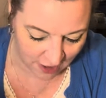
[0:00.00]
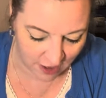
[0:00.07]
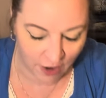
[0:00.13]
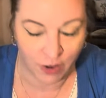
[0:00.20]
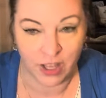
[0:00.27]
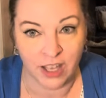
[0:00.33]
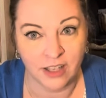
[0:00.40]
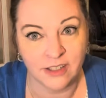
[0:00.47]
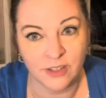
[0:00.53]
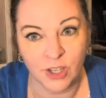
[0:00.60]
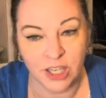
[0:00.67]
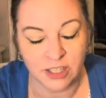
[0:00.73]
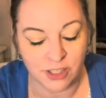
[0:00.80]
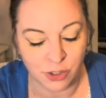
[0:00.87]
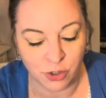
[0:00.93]
Okay, so I
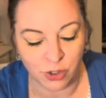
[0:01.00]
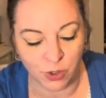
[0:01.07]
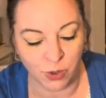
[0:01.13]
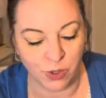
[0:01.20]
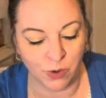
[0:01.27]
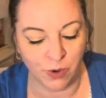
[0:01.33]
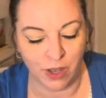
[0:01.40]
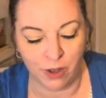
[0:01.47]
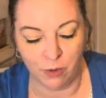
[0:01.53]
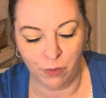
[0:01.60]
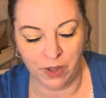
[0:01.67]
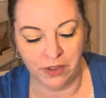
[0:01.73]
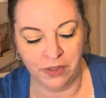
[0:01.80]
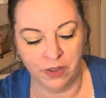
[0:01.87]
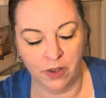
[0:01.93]
had to show you how
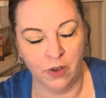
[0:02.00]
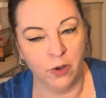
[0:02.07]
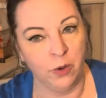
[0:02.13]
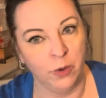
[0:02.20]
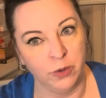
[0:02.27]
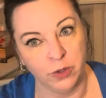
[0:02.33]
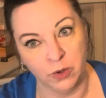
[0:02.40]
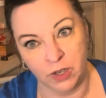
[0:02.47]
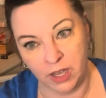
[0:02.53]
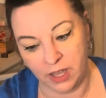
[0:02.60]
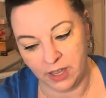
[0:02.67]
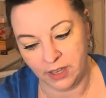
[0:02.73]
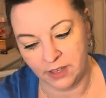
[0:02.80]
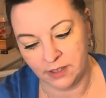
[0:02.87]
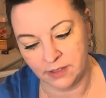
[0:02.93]
well, oh, you
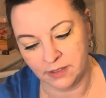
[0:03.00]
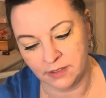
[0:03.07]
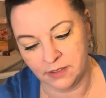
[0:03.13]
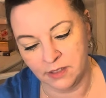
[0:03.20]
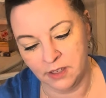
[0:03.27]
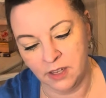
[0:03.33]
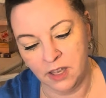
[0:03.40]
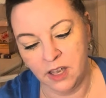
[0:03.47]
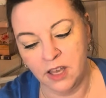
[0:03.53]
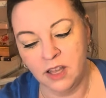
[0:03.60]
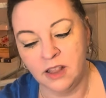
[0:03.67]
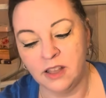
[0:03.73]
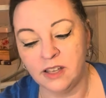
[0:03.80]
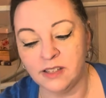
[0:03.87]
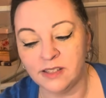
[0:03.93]
guys,
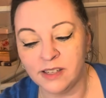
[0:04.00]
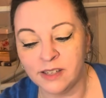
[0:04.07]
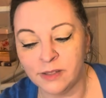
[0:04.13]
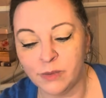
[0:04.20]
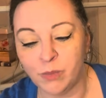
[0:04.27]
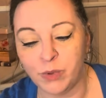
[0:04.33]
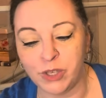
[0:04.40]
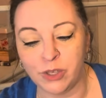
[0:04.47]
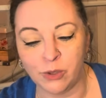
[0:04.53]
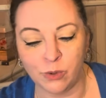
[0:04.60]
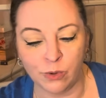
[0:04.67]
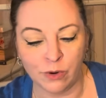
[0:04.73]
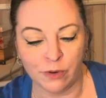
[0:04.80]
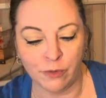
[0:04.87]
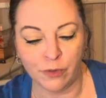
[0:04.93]
this is
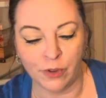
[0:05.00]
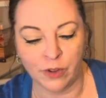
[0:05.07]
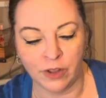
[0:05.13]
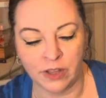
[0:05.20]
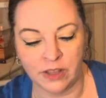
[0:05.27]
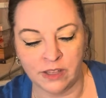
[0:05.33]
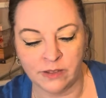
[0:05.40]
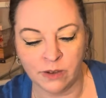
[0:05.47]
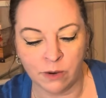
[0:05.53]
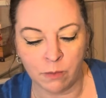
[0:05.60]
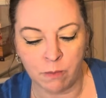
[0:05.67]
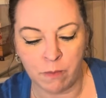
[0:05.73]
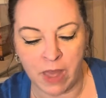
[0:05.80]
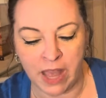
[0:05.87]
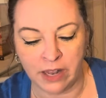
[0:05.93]
beautiful. And these are
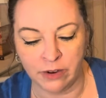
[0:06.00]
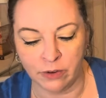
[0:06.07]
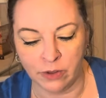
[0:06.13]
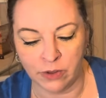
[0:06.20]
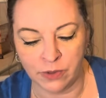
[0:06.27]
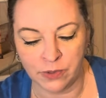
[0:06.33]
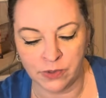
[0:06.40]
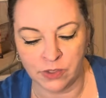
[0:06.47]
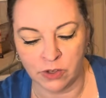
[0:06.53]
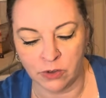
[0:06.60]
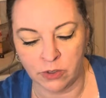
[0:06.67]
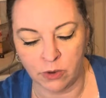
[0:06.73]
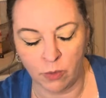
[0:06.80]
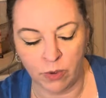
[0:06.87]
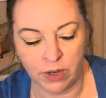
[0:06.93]
metal, so
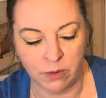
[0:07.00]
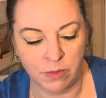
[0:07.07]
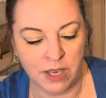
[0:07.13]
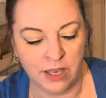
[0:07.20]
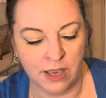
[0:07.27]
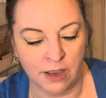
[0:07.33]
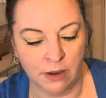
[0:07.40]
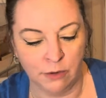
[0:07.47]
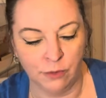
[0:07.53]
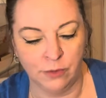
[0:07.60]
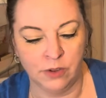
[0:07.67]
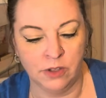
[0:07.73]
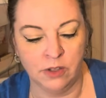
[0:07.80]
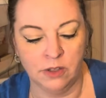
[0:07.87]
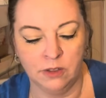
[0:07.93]
you'll want to be
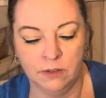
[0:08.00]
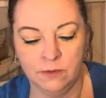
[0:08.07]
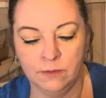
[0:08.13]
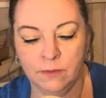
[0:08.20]
careful.